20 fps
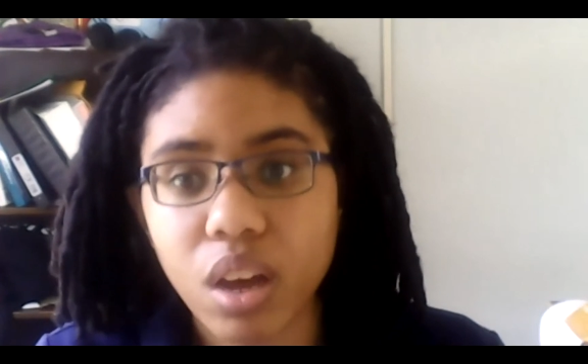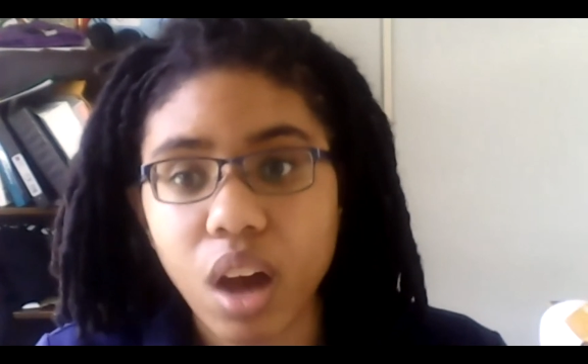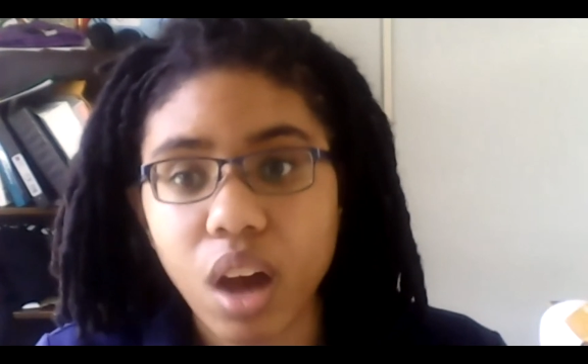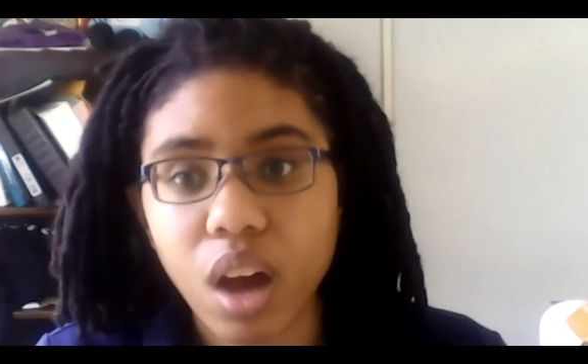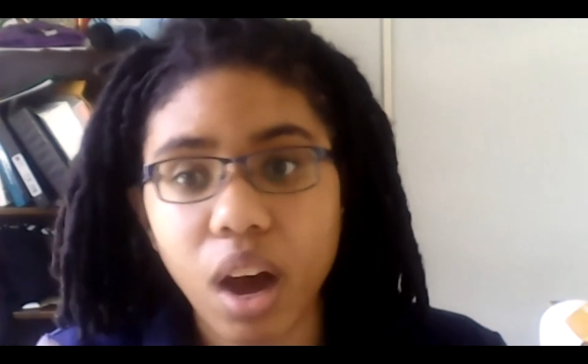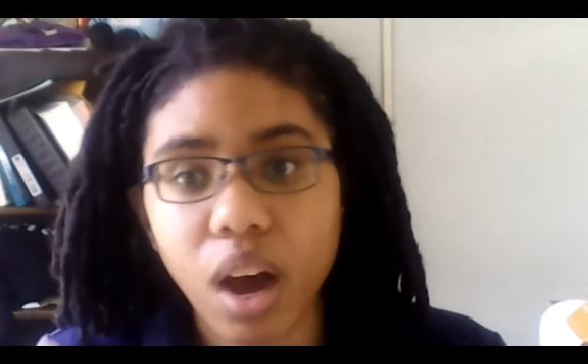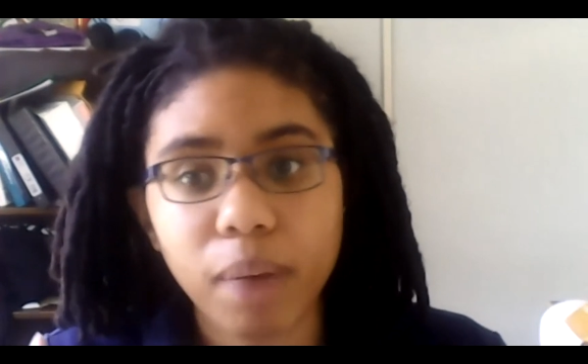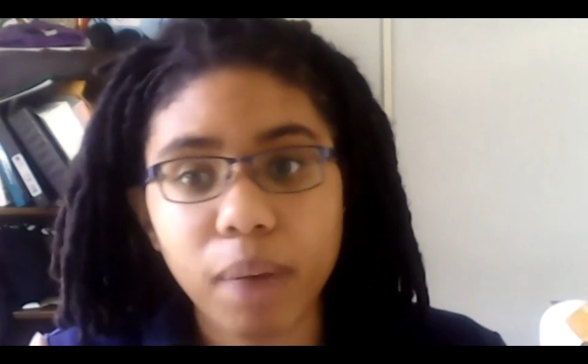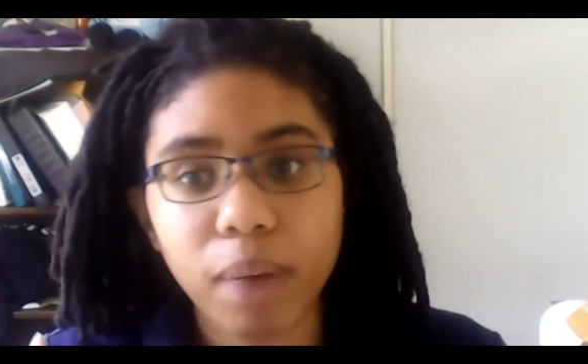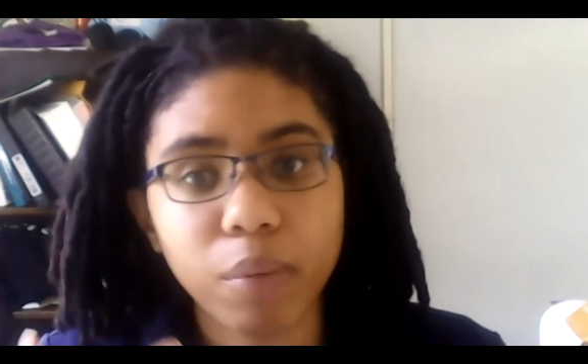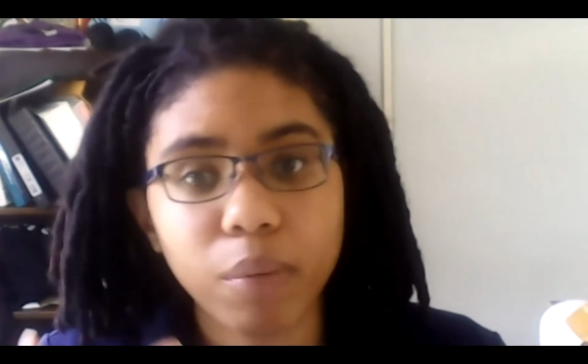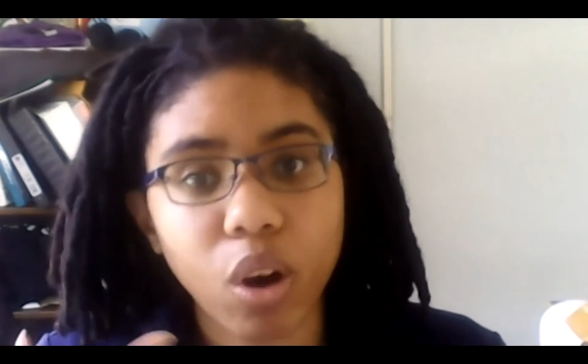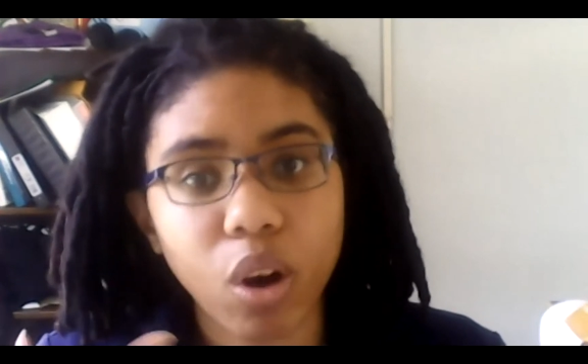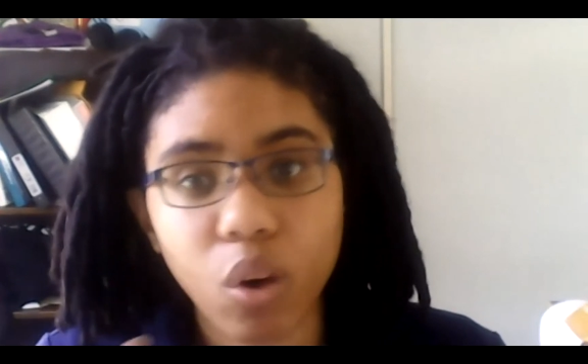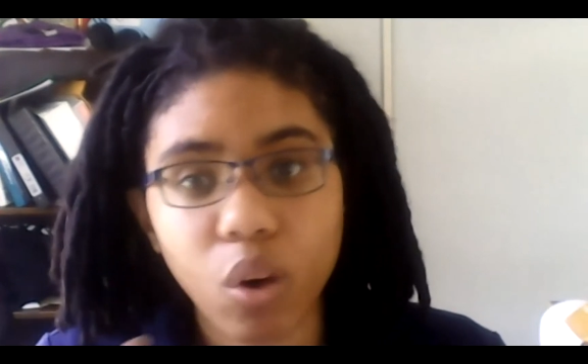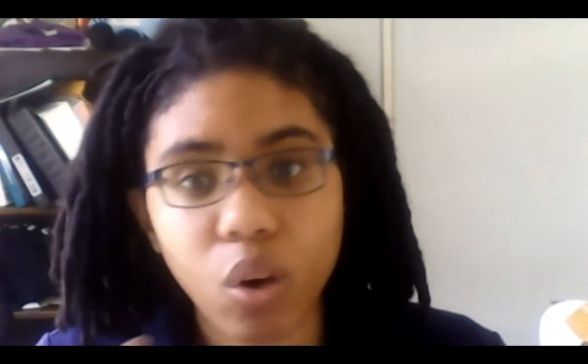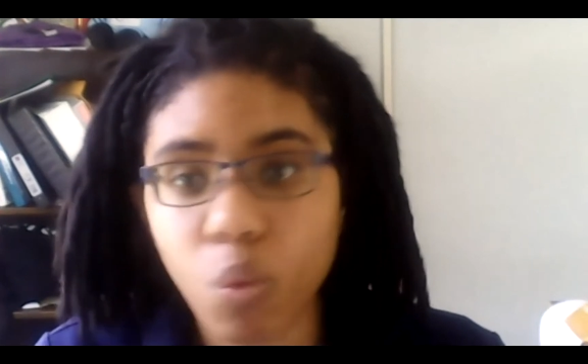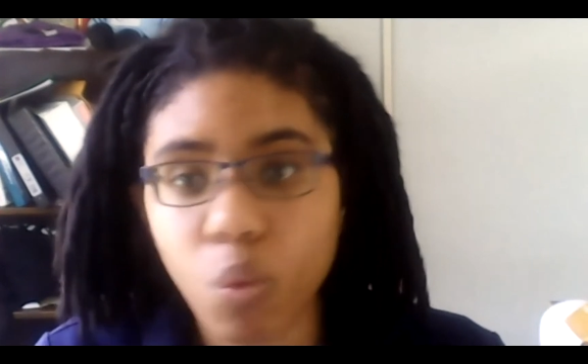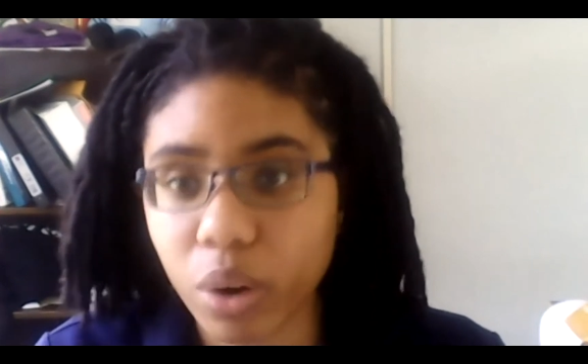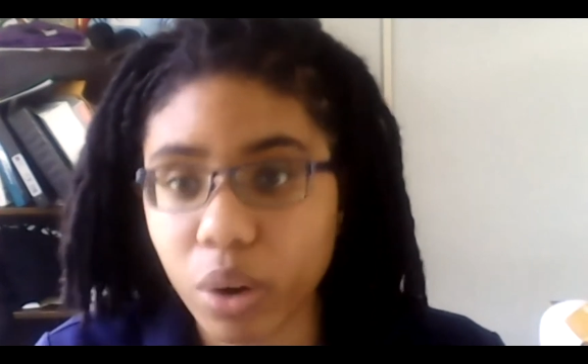
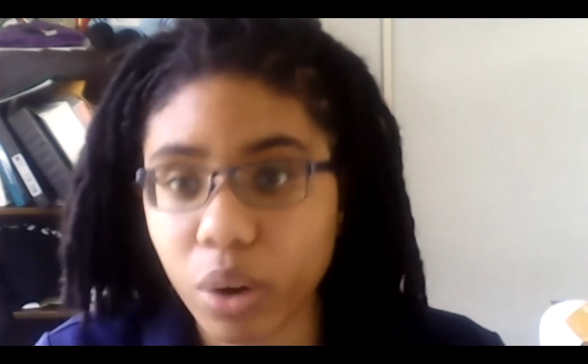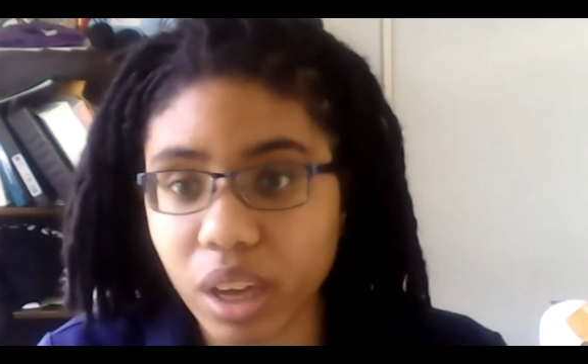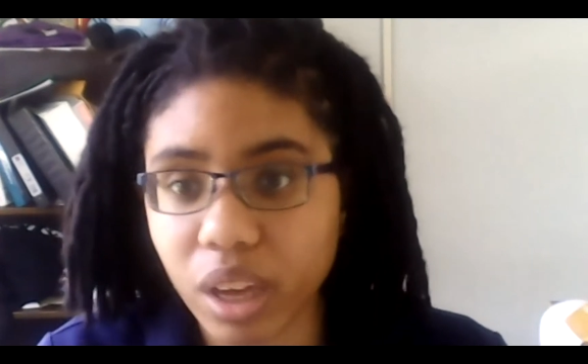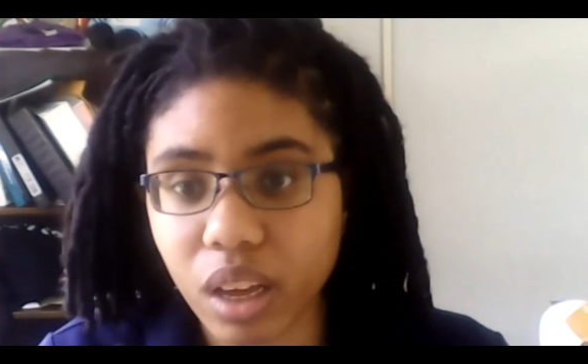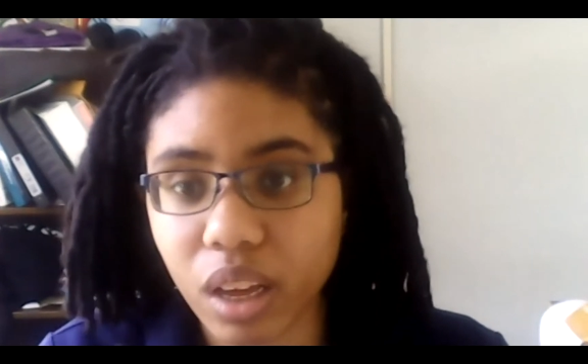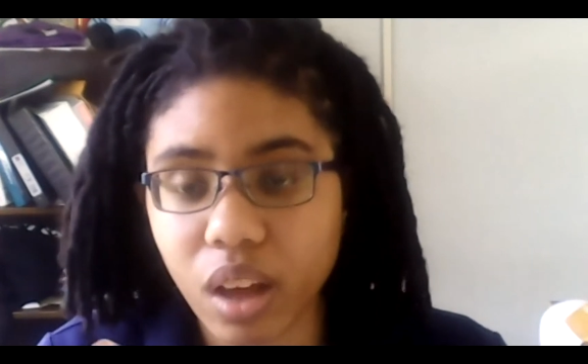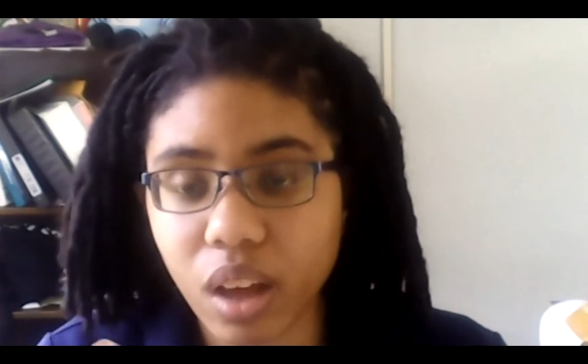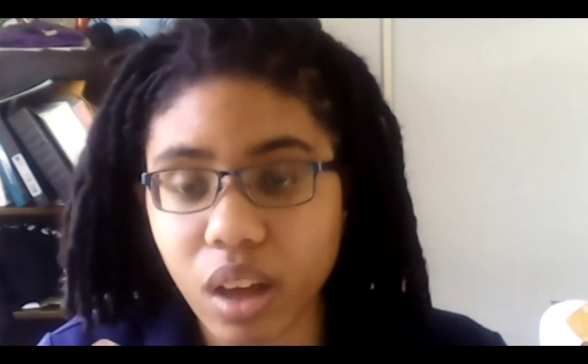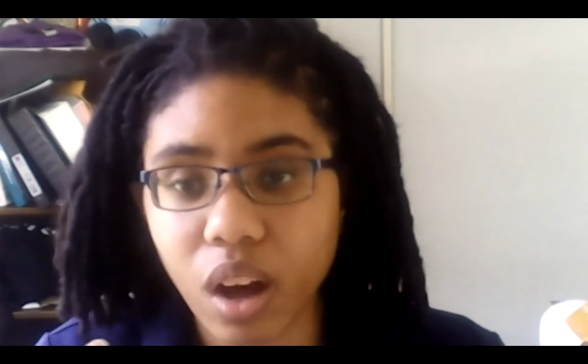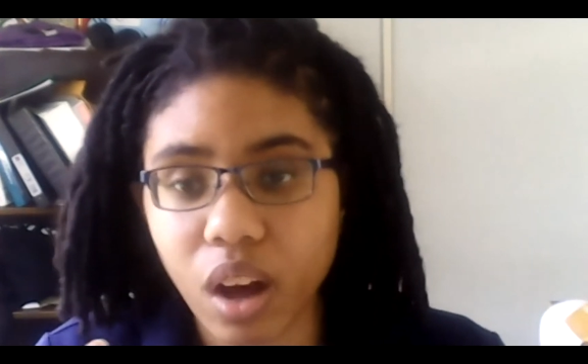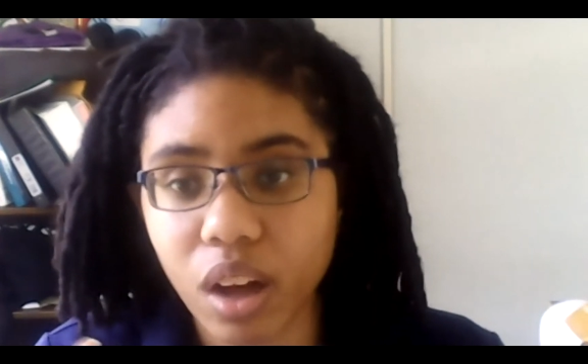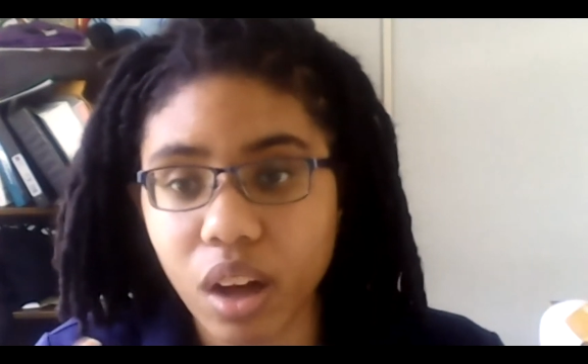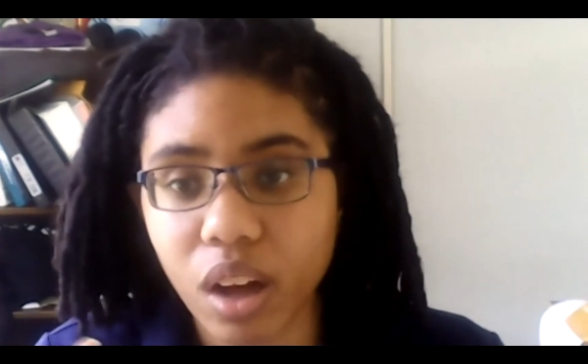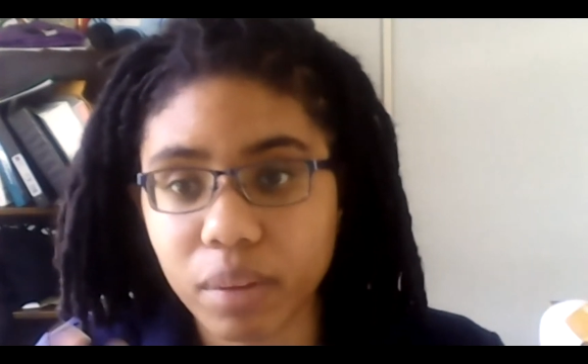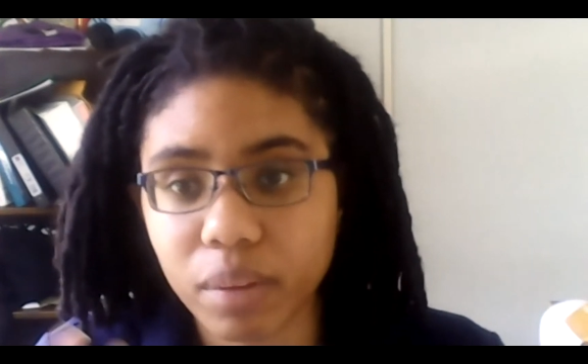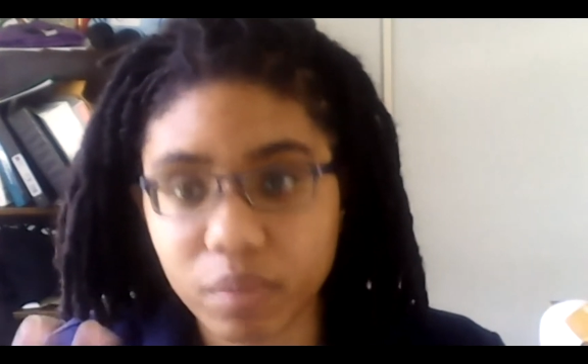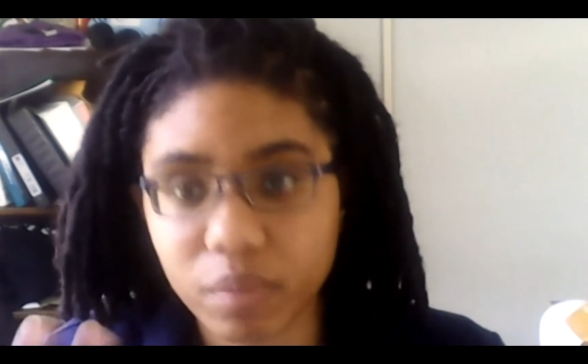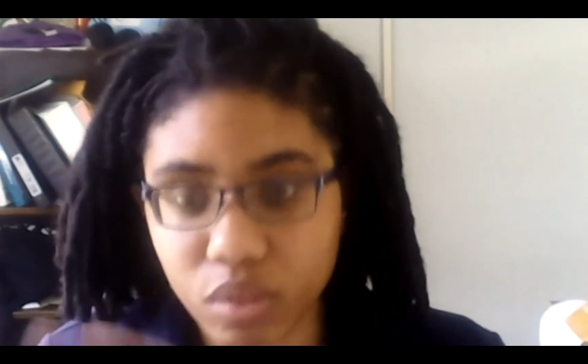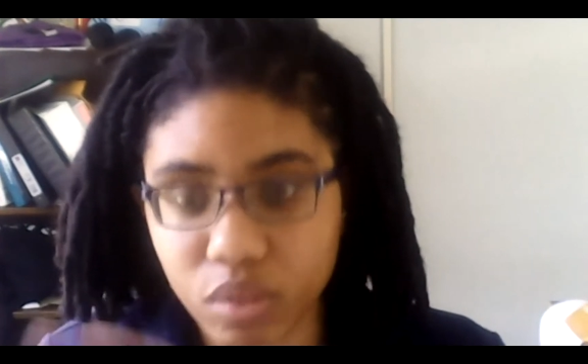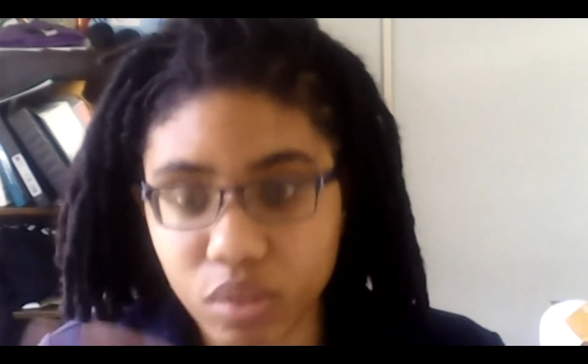all working
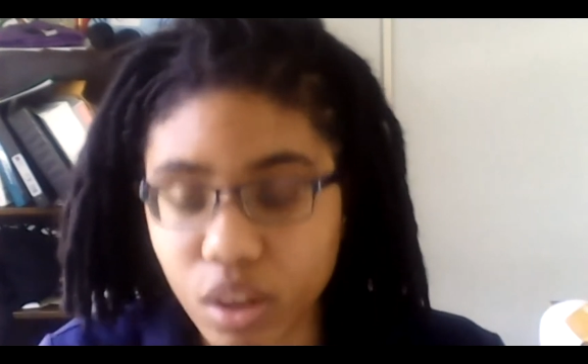on